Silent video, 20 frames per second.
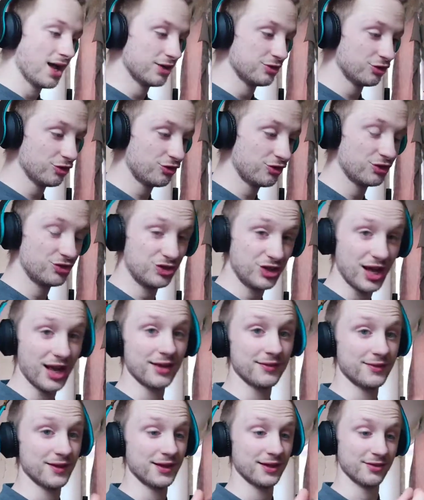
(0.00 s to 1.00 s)
just to
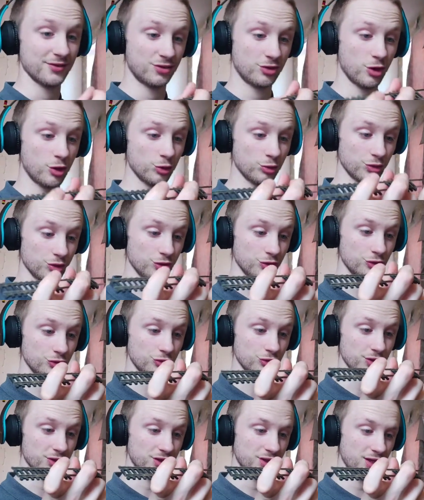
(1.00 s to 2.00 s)
check that it's code
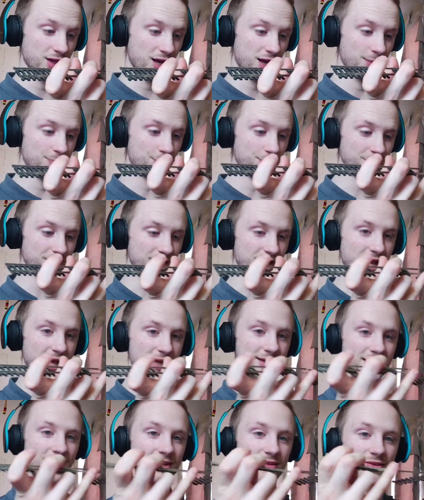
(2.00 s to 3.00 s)
100, I put it
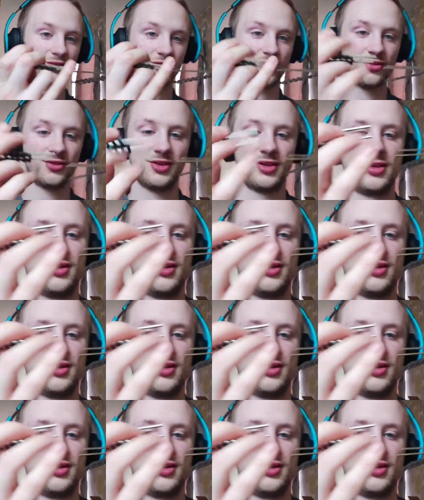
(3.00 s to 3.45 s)
against,